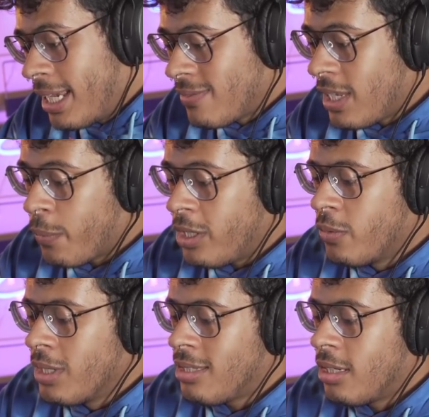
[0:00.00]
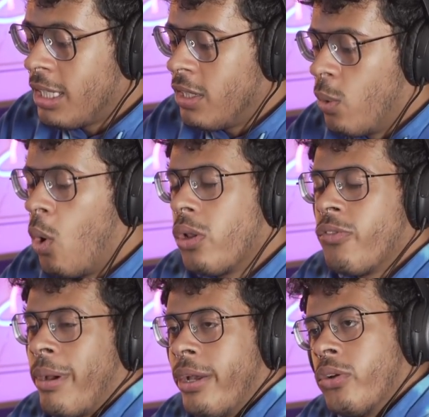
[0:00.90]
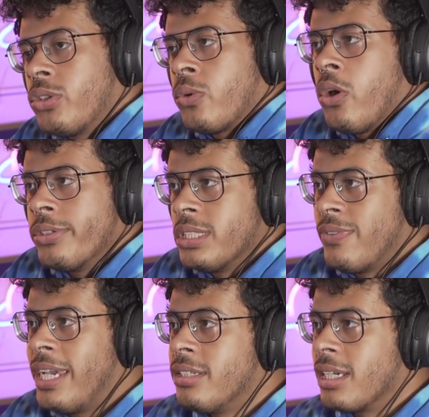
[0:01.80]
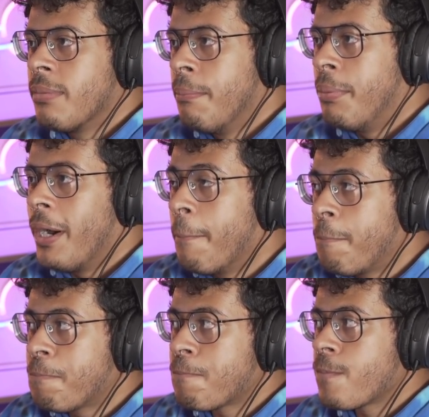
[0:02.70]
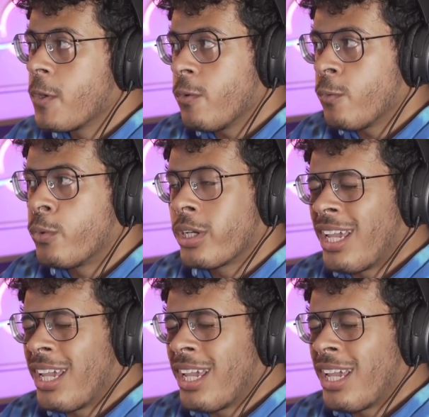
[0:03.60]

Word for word: as I've said, we don't necessarily know all of the biological causes of aging, but we're